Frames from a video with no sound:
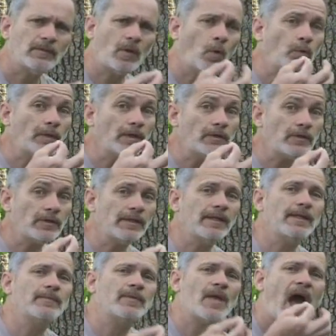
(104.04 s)
Don't touch your
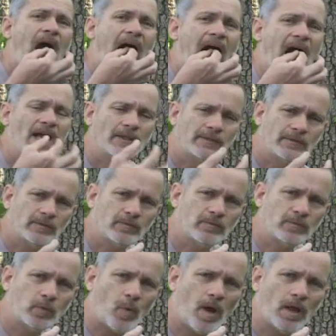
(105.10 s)
lips.
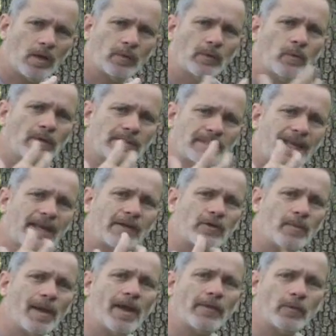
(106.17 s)
Swallow it, and once it got in
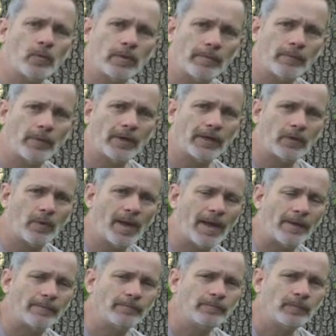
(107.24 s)
your mouth, it wouldn't break you
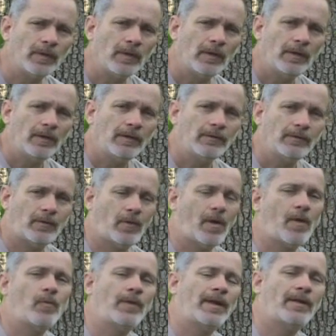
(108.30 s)
out. So
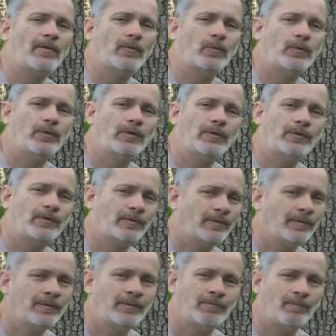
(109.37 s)
I went out in the woods,
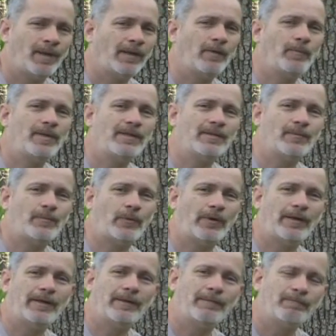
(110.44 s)
my little piece of
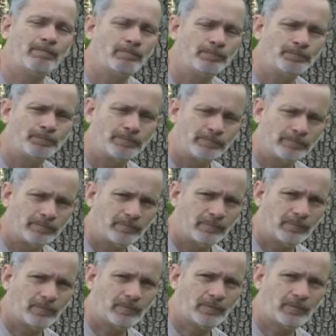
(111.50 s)
bread,
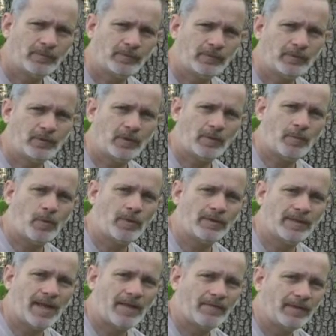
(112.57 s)
took a
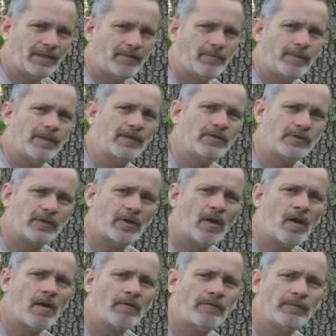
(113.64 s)
poison ivy leaf, pinched it
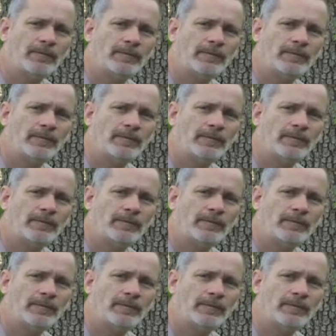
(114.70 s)
off.